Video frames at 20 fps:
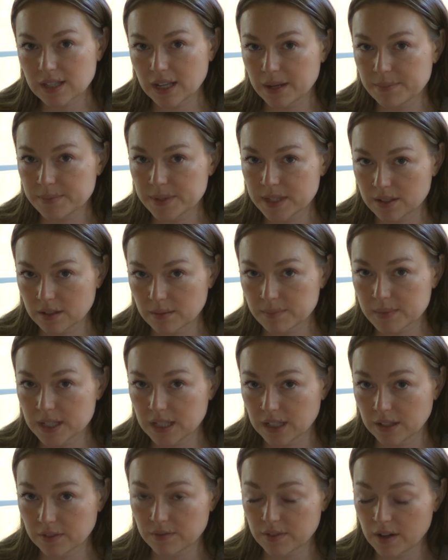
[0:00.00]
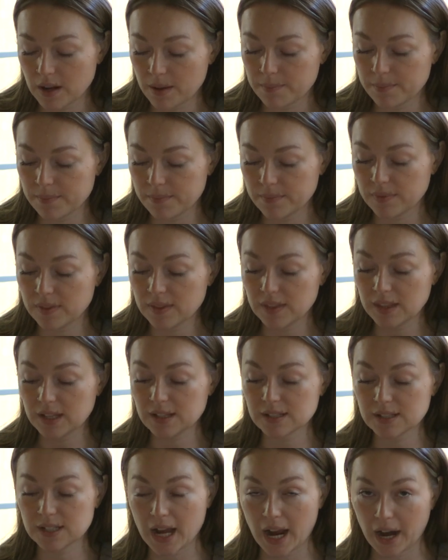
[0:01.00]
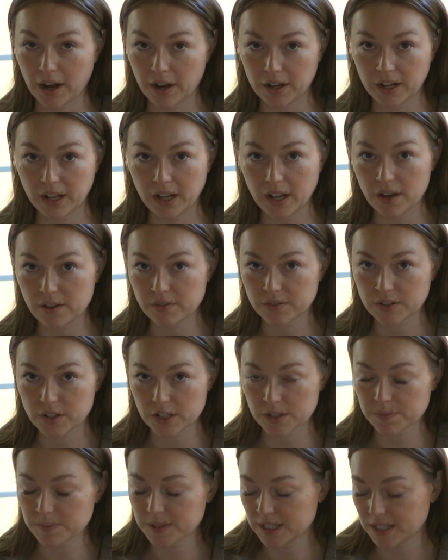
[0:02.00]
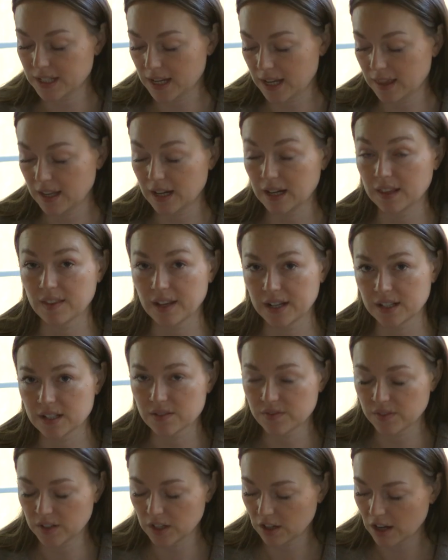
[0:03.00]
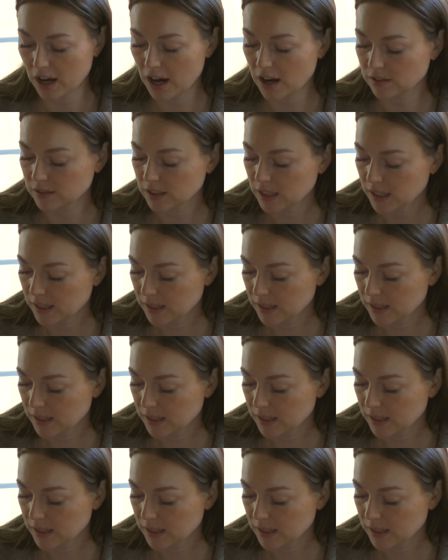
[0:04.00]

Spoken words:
that I'm still missing from the entirety of Christmas Day that I'd like to figure out.